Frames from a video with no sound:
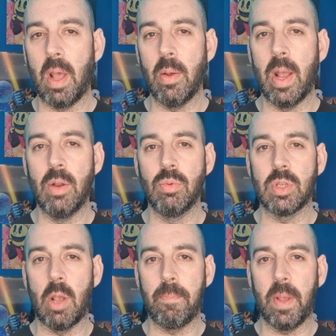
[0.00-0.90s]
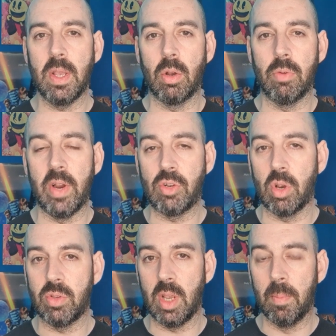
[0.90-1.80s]
below, and also Pete on a
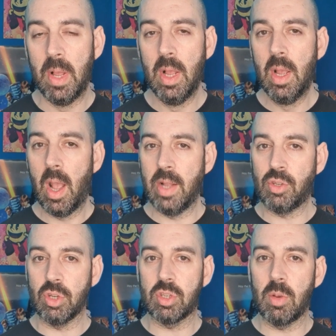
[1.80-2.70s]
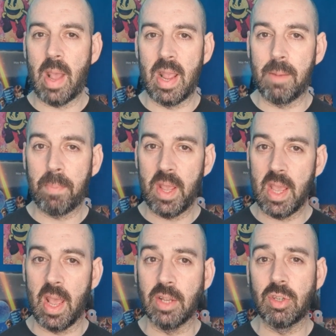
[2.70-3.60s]
retro tip. And just to add,
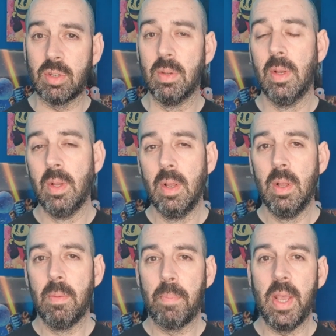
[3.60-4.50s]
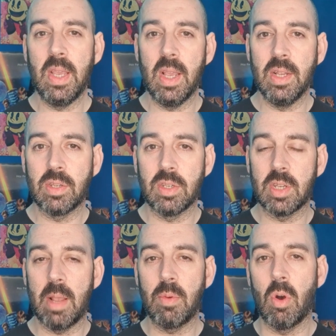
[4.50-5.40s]
PS, Pete is the
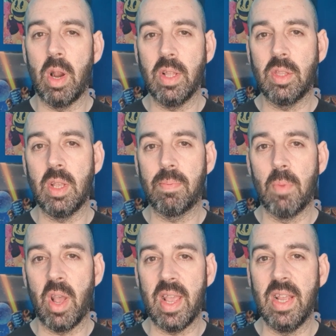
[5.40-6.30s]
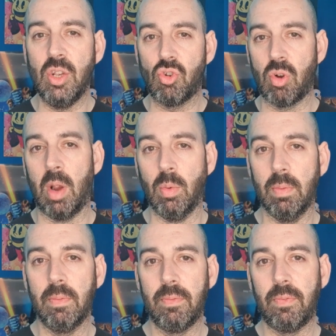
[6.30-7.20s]
same guy that did my
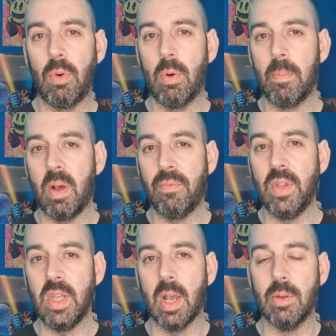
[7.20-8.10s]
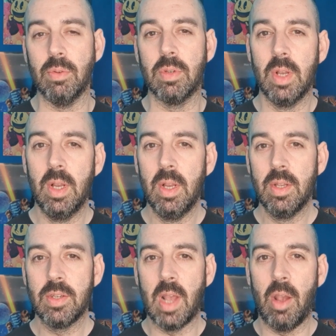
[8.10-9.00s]
intro for my videos.
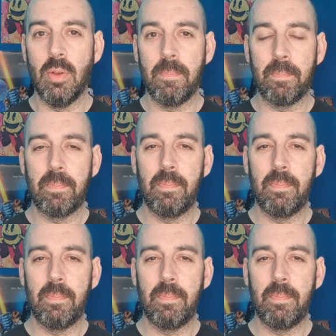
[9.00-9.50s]
So,